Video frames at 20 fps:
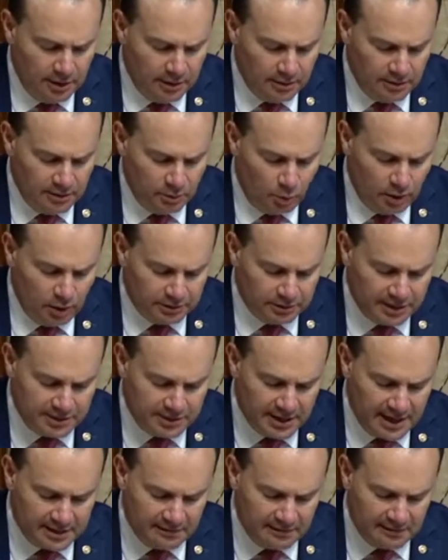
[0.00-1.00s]
The Wilderness
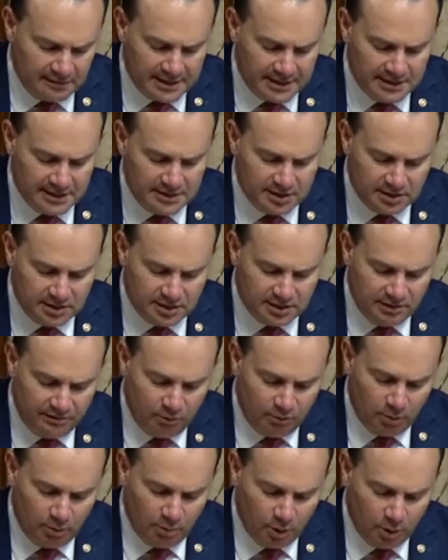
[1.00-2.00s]
Act of
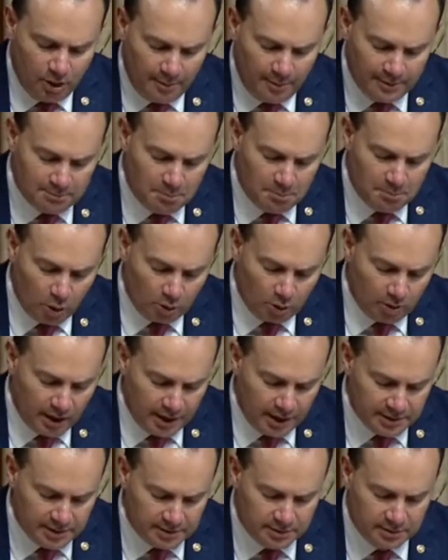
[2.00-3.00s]
1964 prohibits
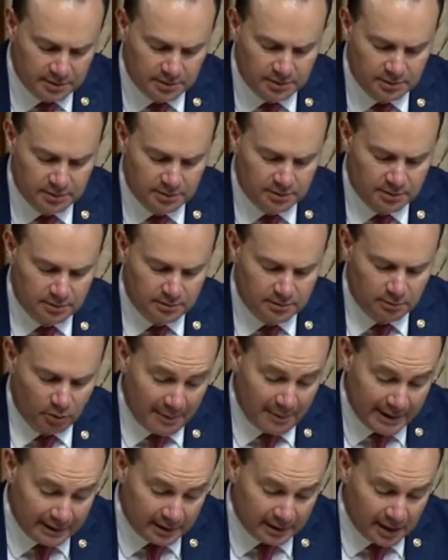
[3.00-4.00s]
motorized or
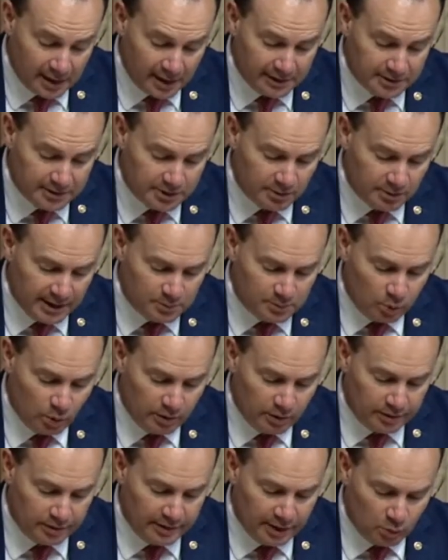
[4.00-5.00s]
mechanized
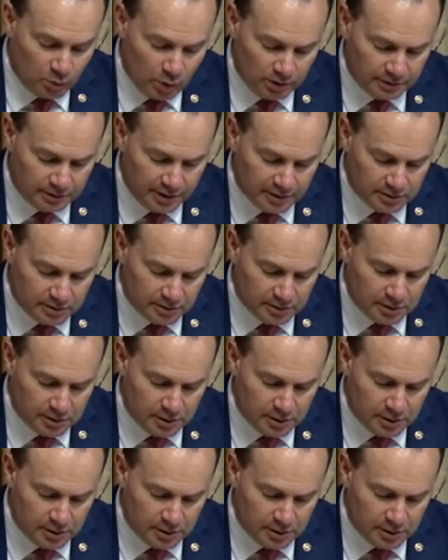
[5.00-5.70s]
transport in wilderness.